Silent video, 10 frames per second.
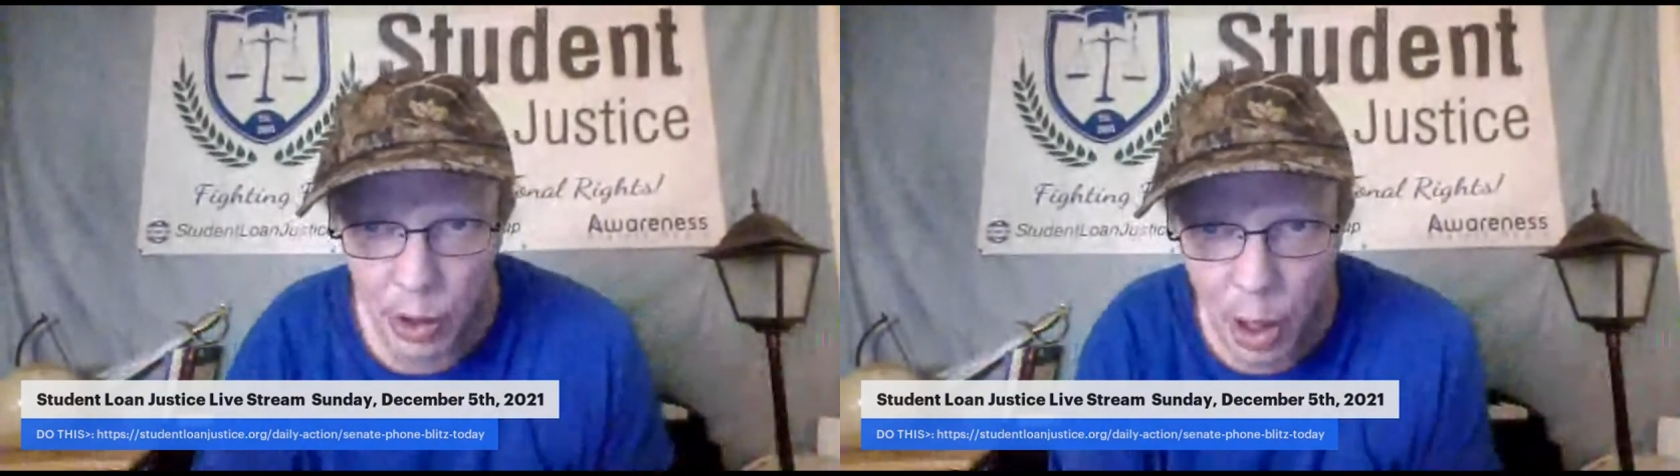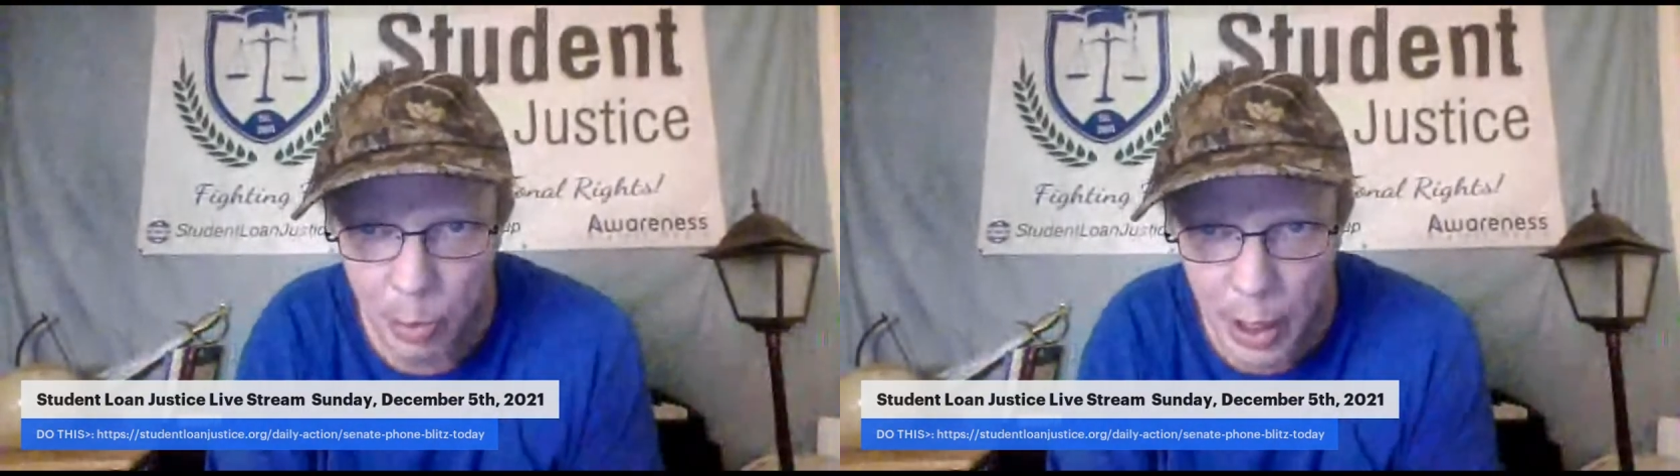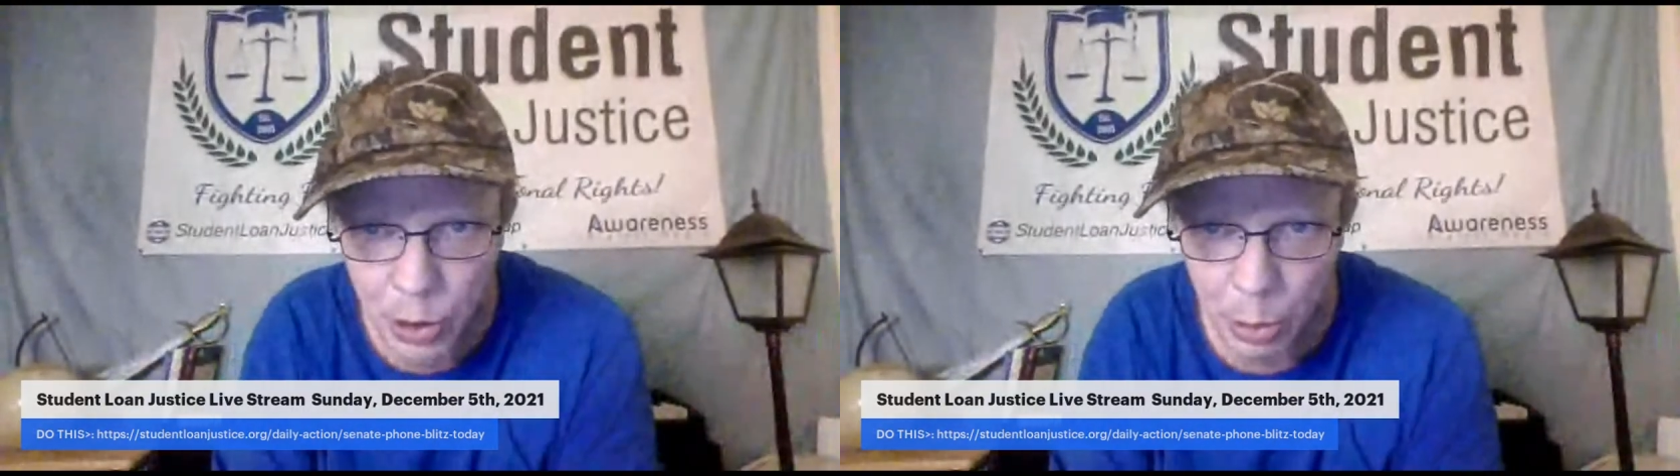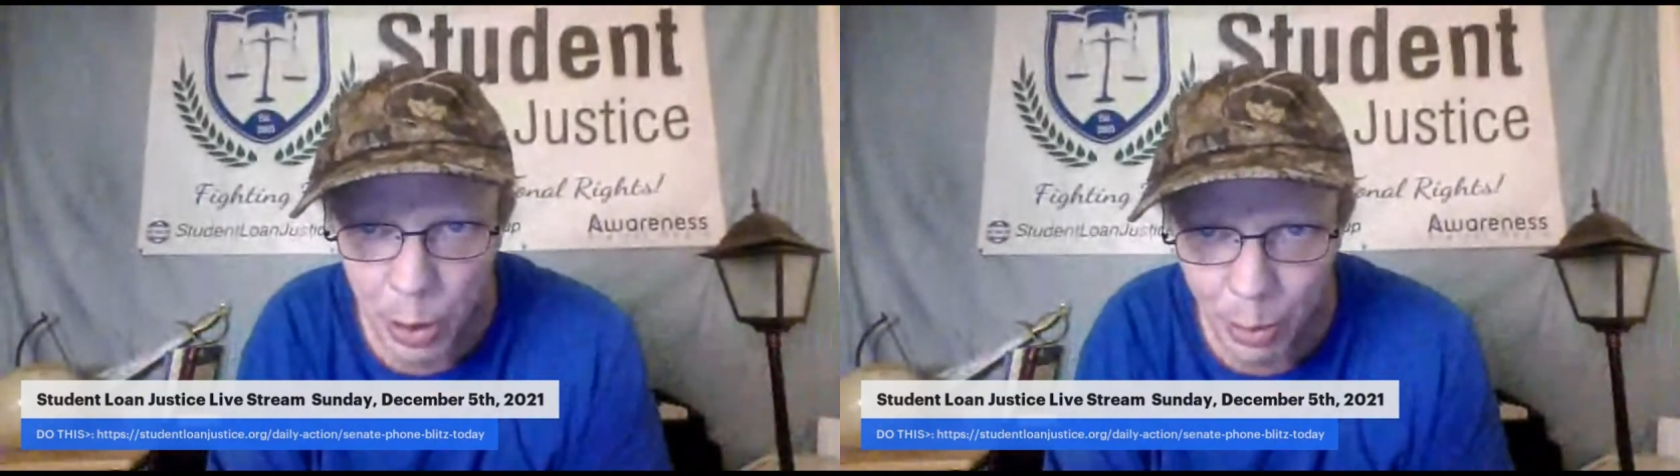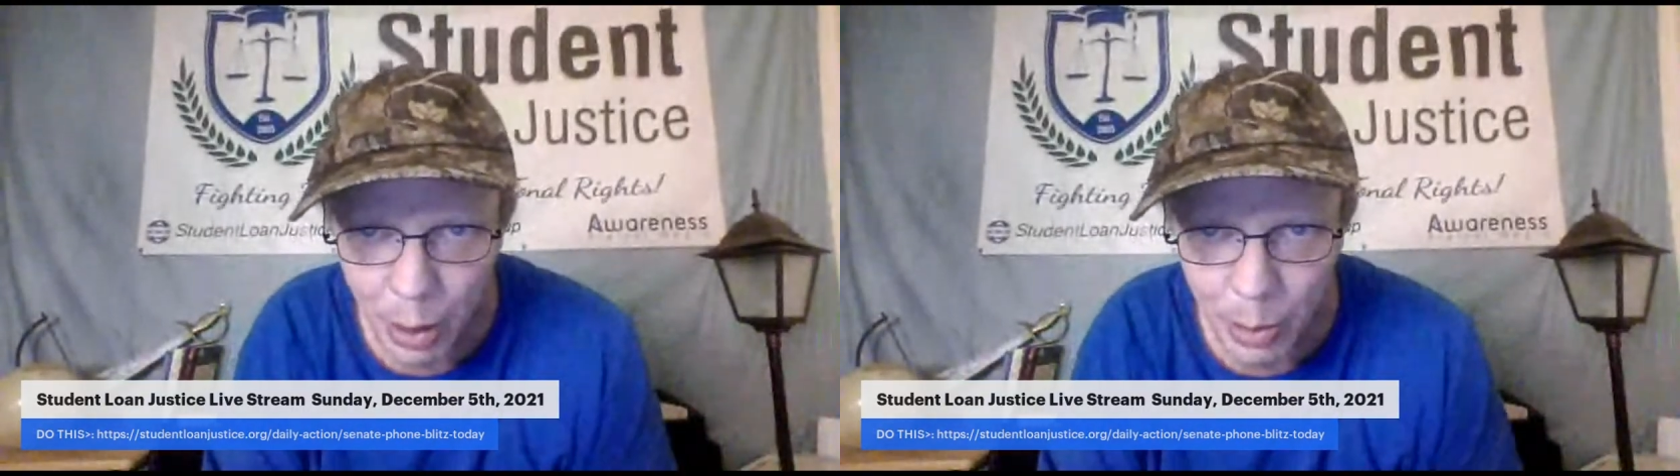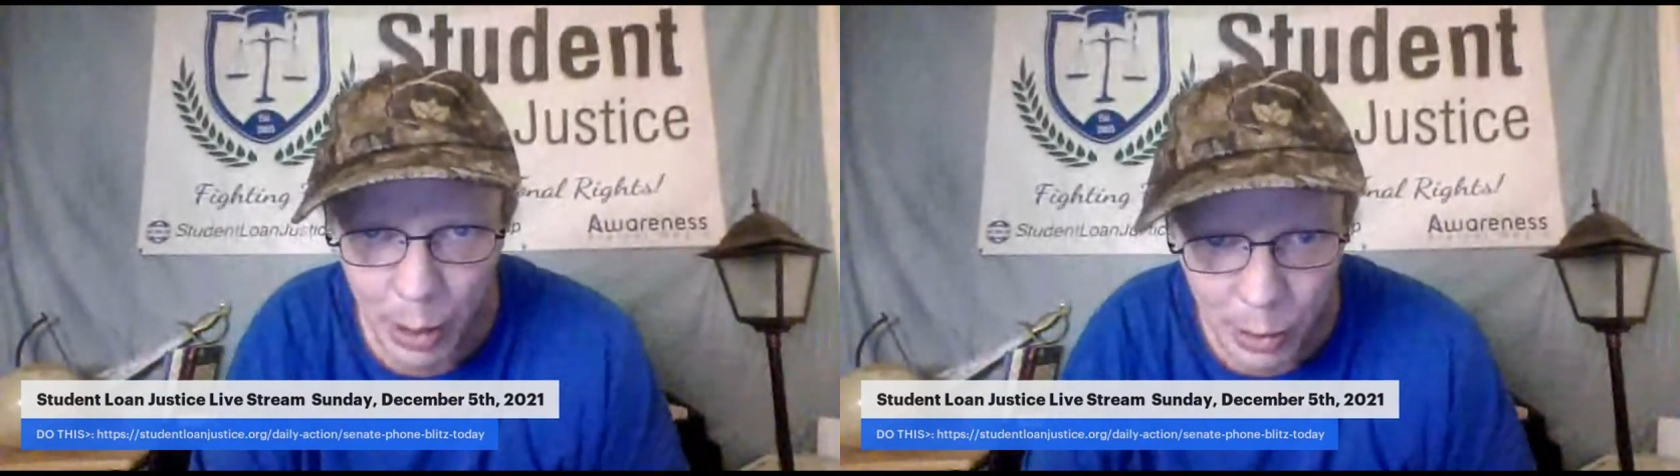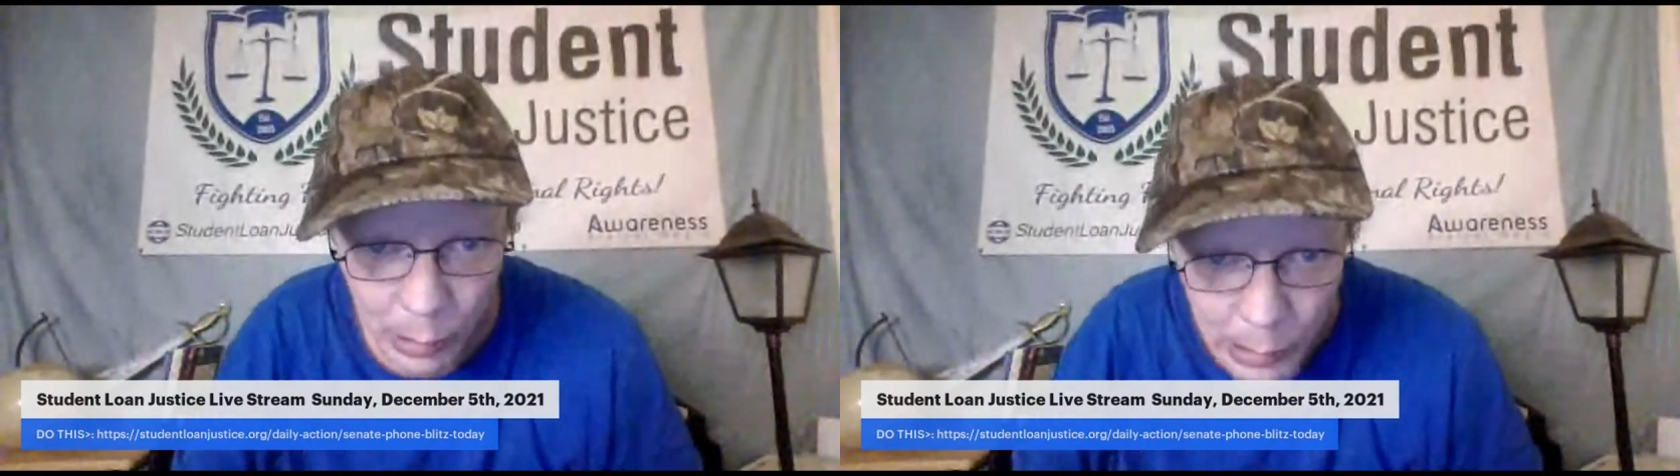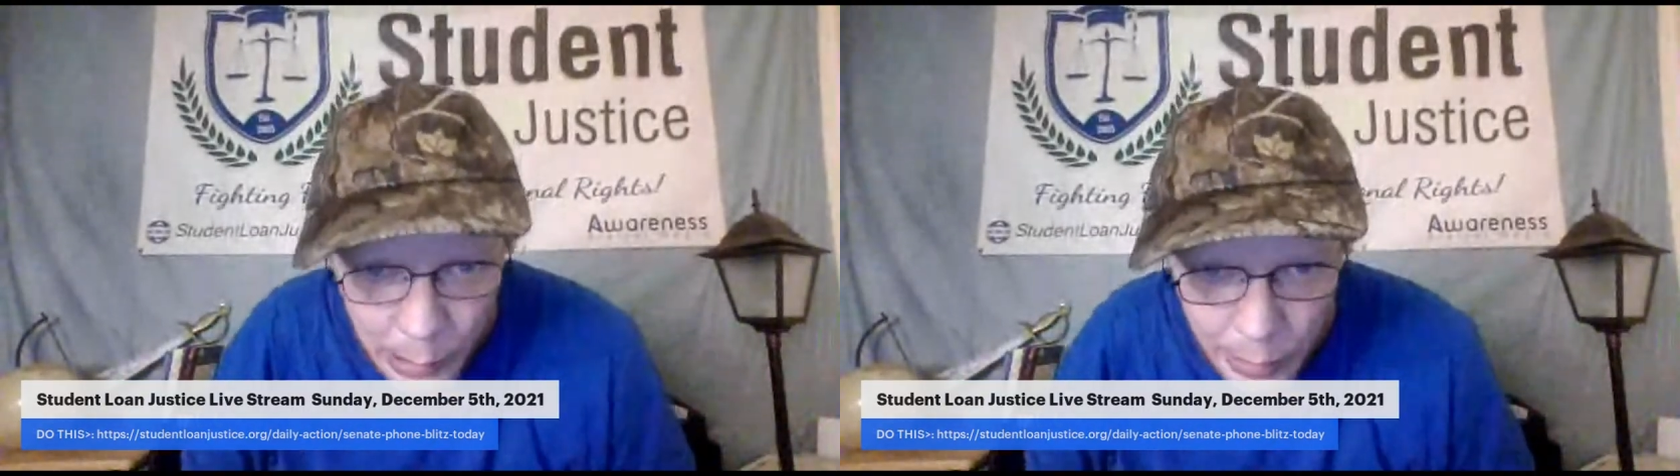to call Pat Toomey tomorrow, Michael.